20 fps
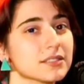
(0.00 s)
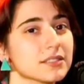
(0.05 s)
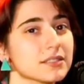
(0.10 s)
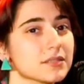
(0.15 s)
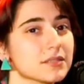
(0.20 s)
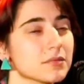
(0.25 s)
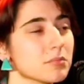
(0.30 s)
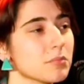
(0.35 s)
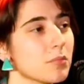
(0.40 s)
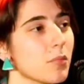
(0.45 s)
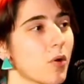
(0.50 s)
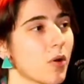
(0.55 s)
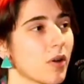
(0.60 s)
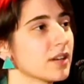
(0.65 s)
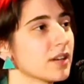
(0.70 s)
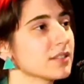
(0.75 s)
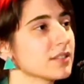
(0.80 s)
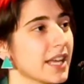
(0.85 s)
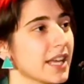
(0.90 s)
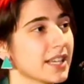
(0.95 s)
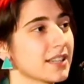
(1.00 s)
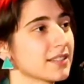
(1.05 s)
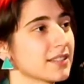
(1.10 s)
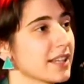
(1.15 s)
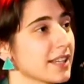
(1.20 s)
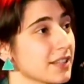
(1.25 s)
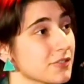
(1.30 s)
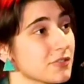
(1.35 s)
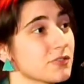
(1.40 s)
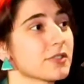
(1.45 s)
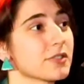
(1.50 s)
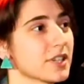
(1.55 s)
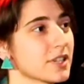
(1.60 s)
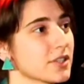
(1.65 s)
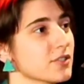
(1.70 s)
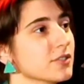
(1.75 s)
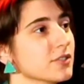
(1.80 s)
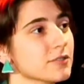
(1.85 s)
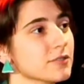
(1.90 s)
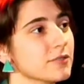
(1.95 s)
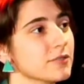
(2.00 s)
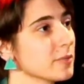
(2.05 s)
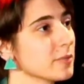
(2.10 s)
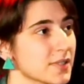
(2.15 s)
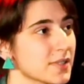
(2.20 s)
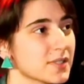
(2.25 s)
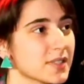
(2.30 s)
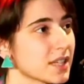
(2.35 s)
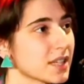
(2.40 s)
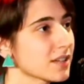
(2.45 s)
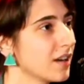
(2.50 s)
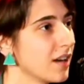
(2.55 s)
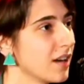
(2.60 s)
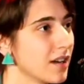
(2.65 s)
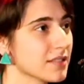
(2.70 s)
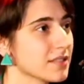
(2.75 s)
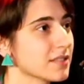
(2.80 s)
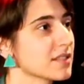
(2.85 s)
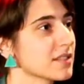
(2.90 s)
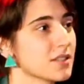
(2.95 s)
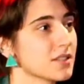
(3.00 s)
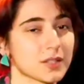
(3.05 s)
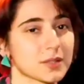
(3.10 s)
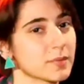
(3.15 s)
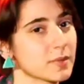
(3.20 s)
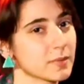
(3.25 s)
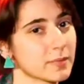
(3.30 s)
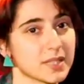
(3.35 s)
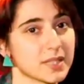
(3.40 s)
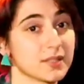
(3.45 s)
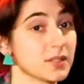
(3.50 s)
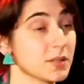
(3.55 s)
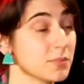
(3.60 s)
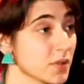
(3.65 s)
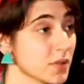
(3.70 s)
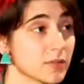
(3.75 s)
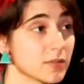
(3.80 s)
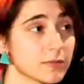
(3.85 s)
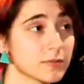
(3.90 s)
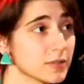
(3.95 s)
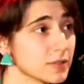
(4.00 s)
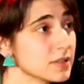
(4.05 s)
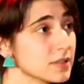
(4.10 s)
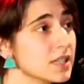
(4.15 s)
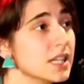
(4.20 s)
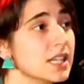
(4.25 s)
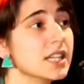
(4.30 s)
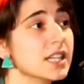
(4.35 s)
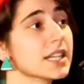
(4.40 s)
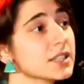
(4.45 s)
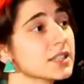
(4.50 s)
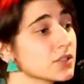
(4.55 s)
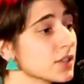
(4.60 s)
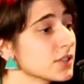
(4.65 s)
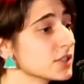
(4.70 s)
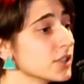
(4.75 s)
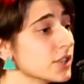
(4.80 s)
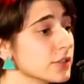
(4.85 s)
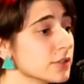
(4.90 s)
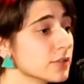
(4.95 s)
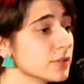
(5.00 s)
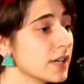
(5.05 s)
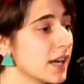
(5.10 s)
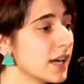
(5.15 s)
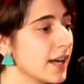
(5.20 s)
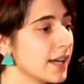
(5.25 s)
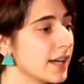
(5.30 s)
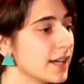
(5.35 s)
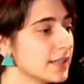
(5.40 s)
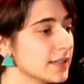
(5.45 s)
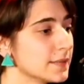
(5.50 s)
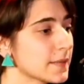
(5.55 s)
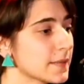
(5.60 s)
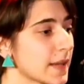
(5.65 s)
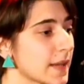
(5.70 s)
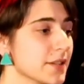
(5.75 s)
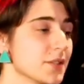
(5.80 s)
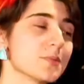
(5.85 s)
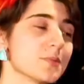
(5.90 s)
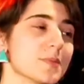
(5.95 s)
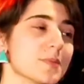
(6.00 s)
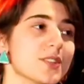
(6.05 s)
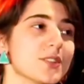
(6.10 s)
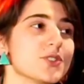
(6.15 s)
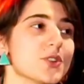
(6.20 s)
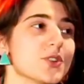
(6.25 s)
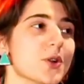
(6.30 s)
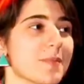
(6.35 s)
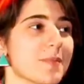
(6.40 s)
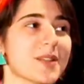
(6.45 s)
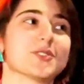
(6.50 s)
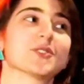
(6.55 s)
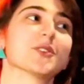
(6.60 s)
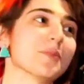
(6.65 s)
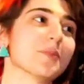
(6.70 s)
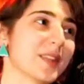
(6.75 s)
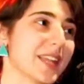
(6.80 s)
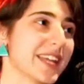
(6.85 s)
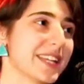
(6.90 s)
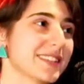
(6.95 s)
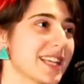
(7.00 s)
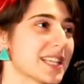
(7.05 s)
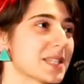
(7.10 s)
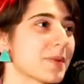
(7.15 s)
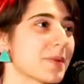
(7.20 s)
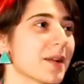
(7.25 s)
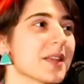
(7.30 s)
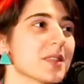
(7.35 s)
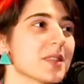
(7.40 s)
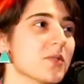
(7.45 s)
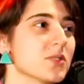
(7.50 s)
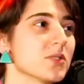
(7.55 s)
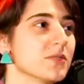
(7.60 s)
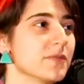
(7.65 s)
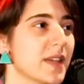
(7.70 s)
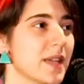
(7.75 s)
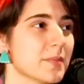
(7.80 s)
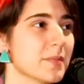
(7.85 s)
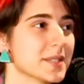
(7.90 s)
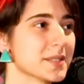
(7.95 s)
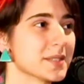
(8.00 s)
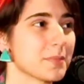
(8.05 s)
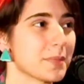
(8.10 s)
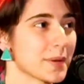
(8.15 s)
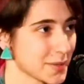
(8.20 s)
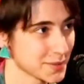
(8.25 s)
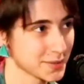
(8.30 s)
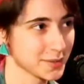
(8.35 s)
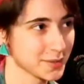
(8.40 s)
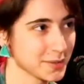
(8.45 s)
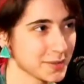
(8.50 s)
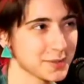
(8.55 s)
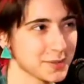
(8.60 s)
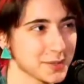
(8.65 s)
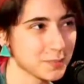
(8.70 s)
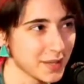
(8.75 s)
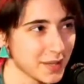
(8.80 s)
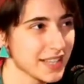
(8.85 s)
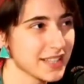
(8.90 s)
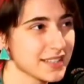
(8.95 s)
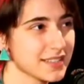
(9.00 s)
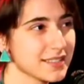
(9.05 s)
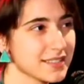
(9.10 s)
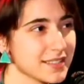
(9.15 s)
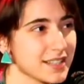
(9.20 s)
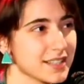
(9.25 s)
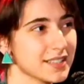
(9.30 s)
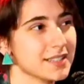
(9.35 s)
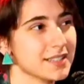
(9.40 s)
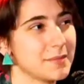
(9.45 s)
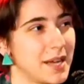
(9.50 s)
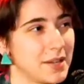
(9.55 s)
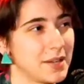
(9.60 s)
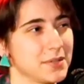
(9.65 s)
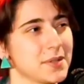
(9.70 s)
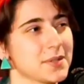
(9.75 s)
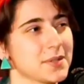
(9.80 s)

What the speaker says: more like traditional folk music on the dulcimer because it's beautiful. It's also an instrument that Joni Mitchell played. That's probably the most famous person who's played the mountain dulcimer.